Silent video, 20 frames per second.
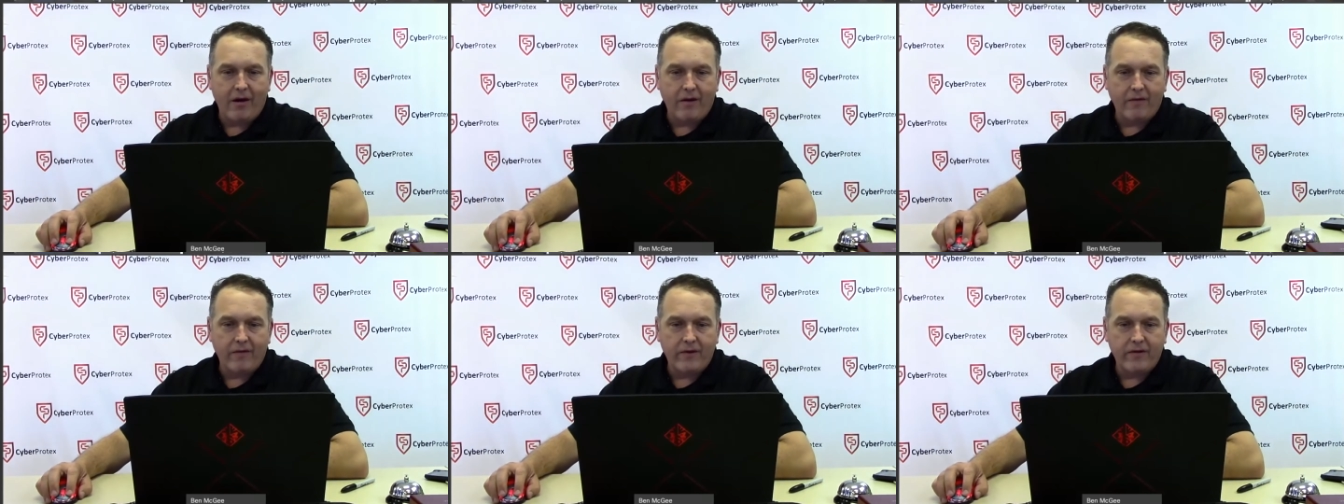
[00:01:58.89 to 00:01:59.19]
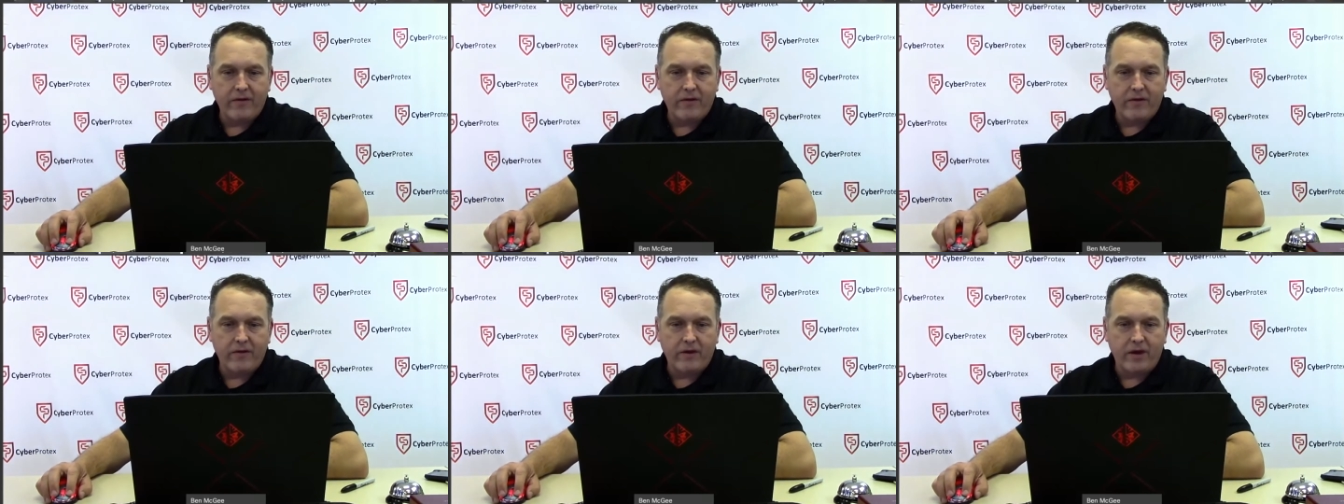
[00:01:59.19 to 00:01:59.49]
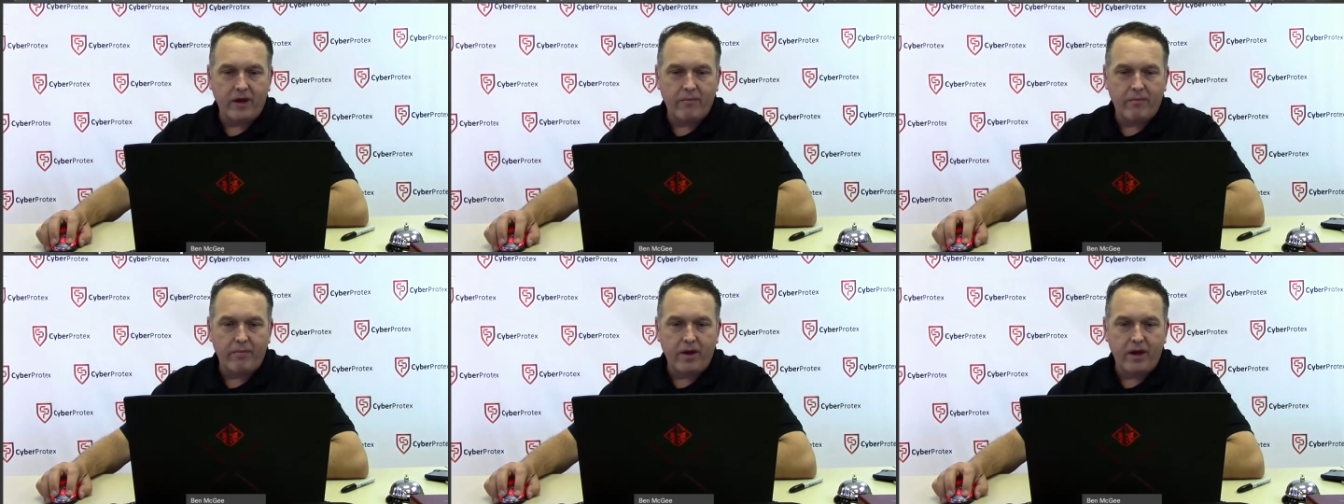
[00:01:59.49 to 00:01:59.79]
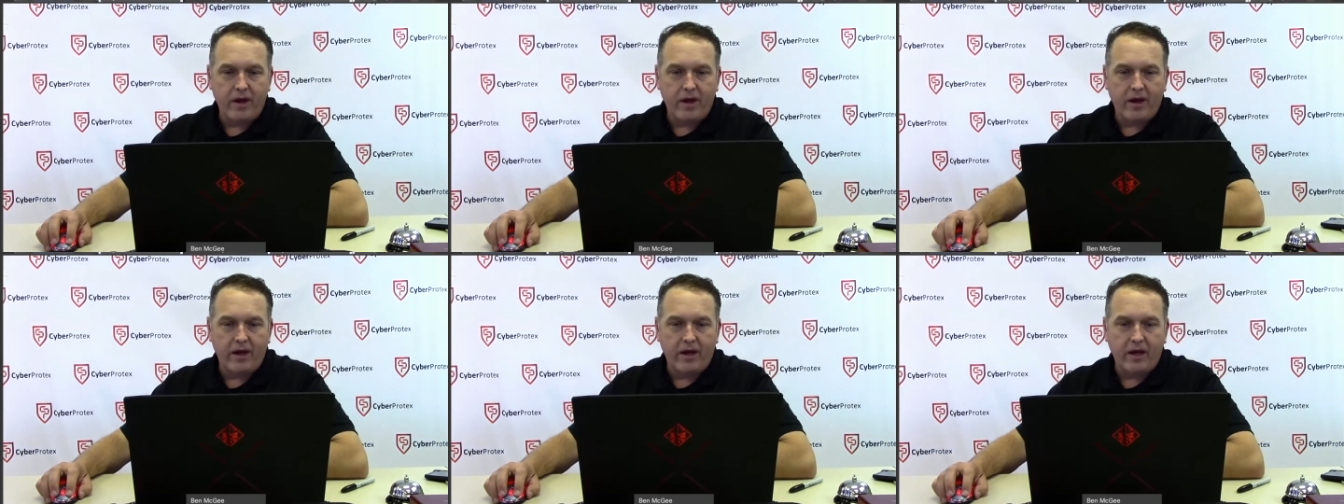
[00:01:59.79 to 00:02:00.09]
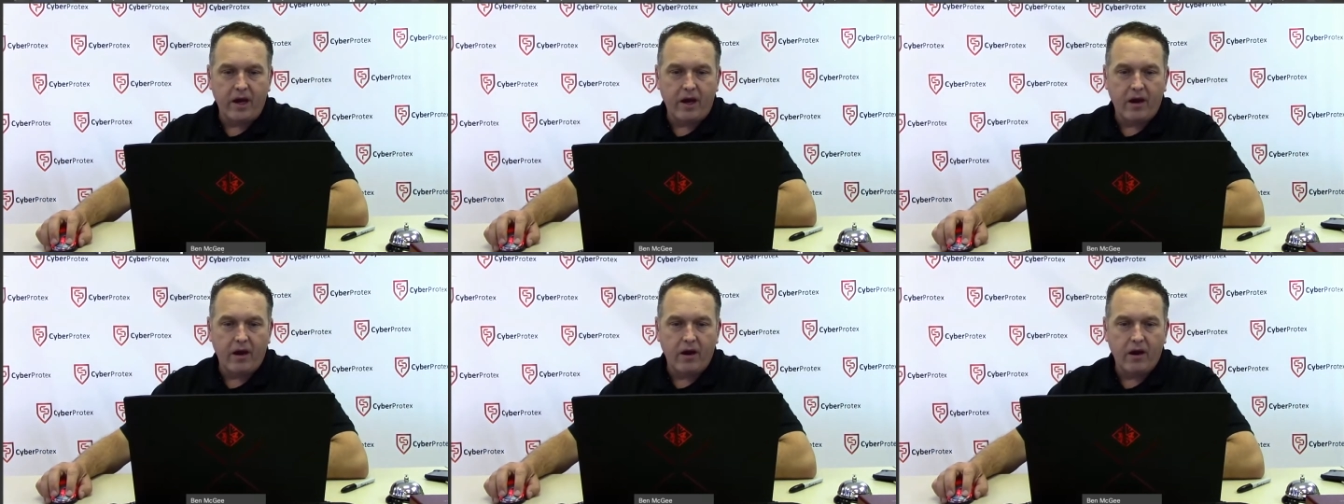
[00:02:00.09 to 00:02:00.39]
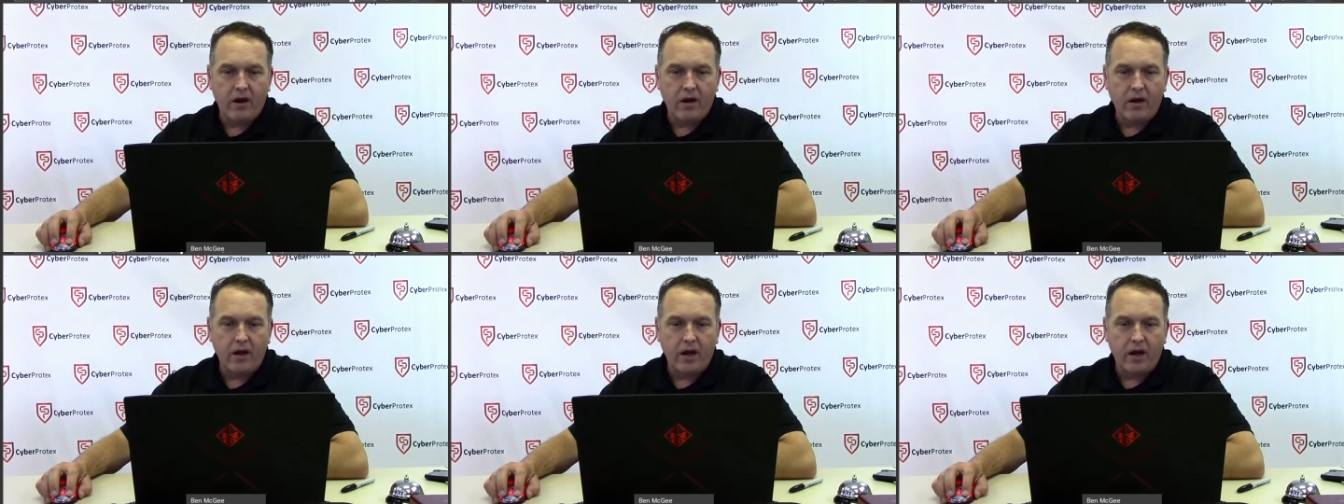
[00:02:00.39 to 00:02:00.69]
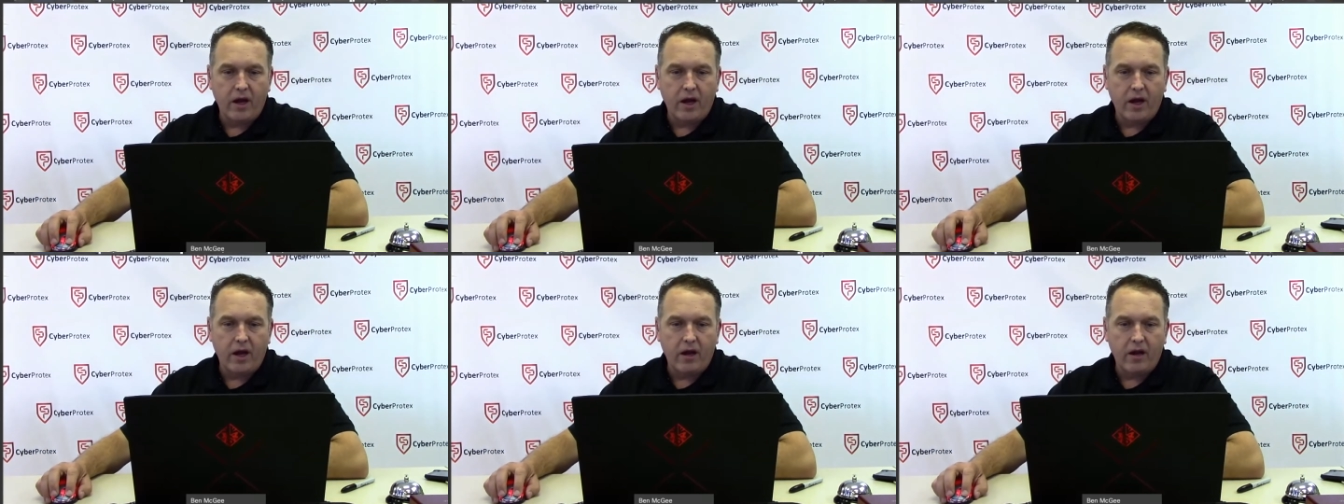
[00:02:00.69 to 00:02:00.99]
This is going to be a gear,
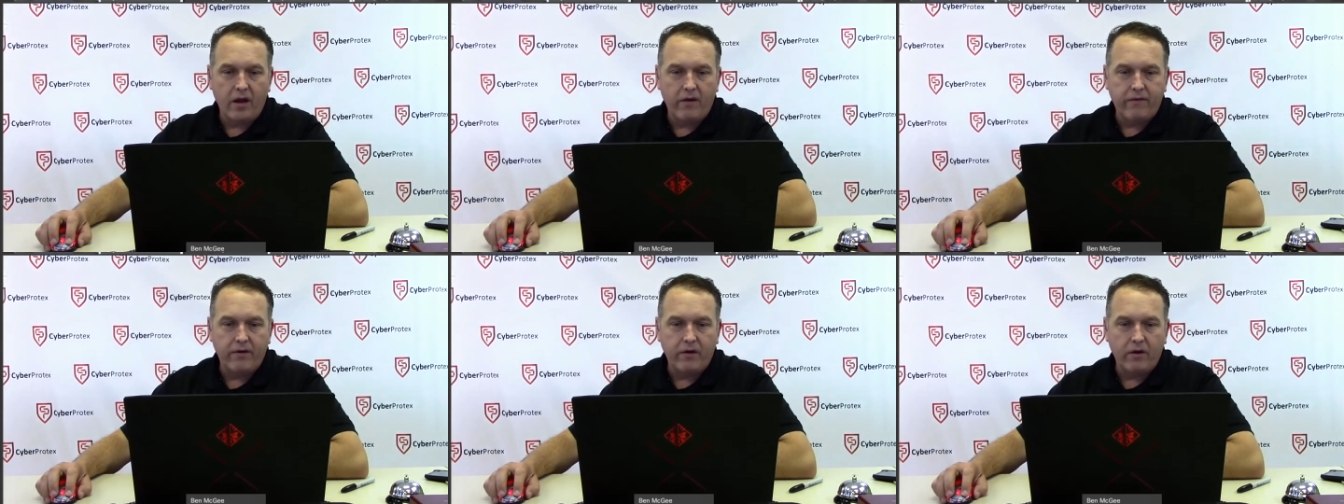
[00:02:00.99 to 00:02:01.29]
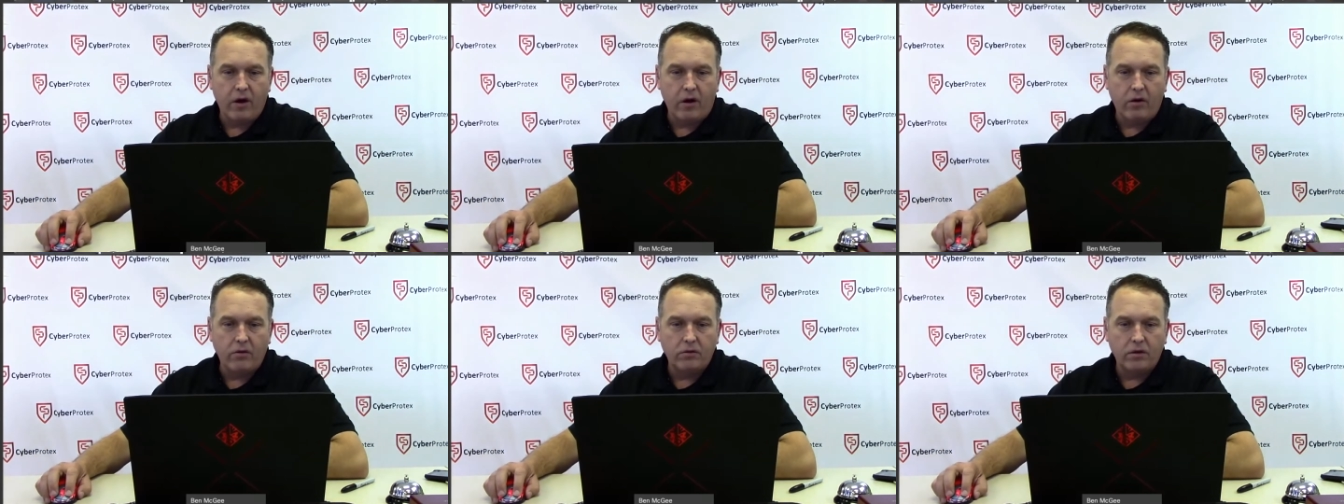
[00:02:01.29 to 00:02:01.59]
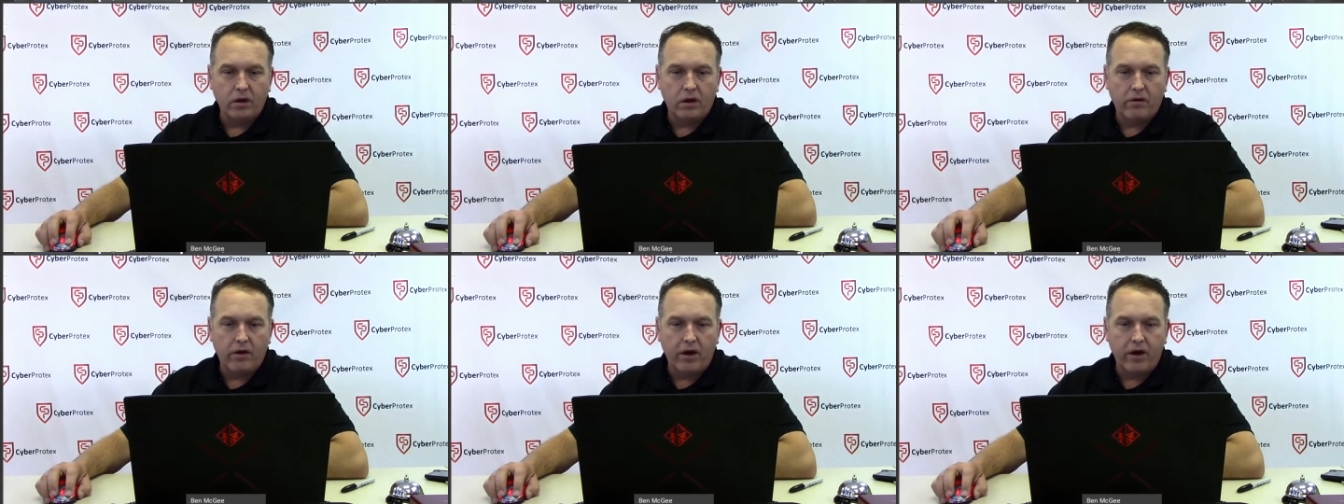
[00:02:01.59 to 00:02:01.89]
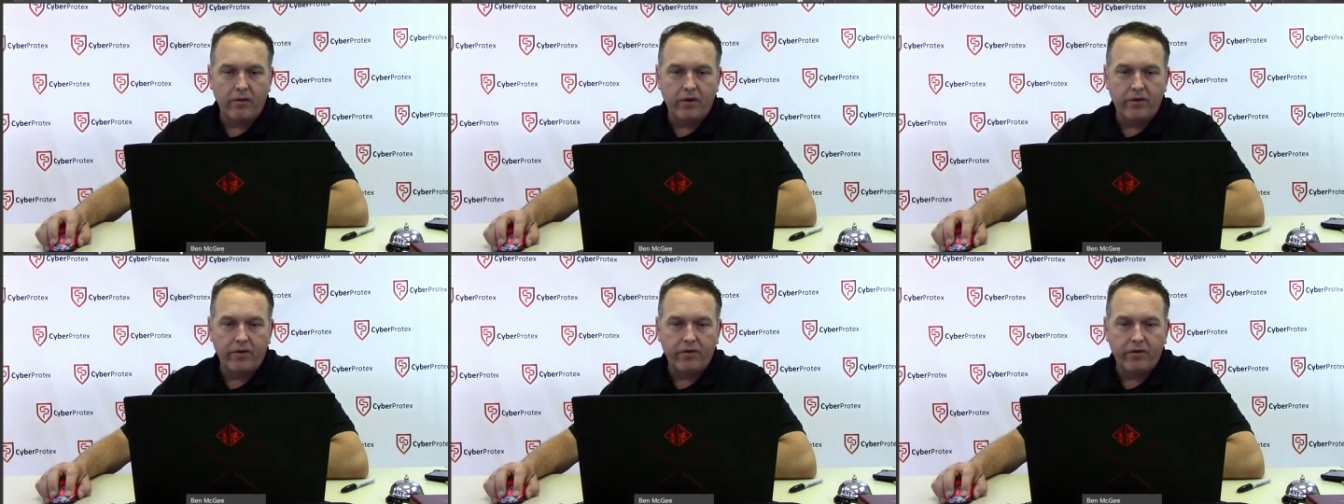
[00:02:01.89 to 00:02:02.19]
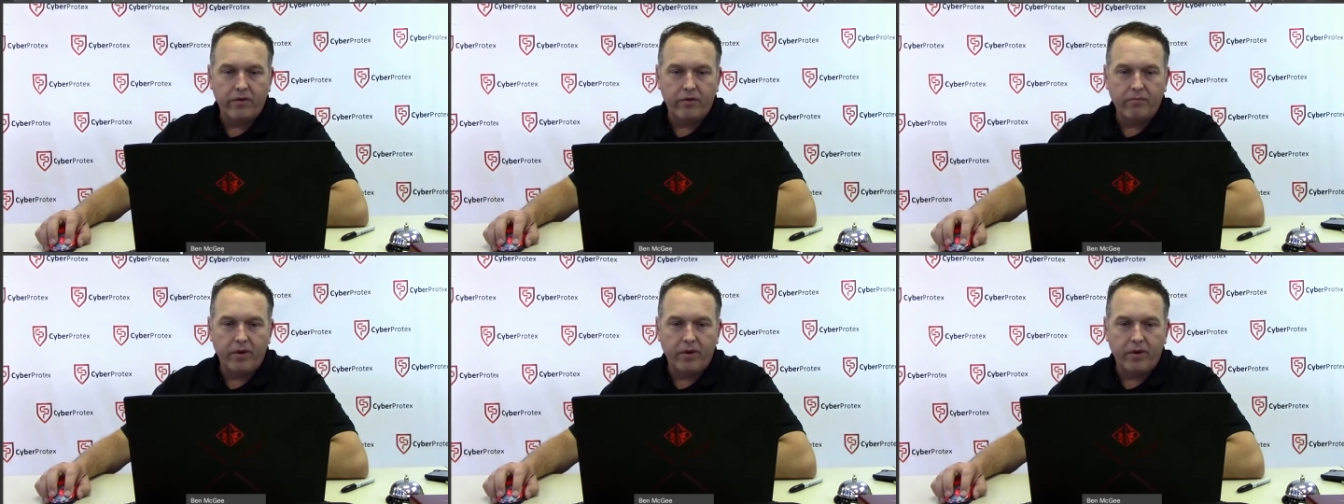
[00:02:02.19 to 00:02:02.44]
and if you don't agree with, with my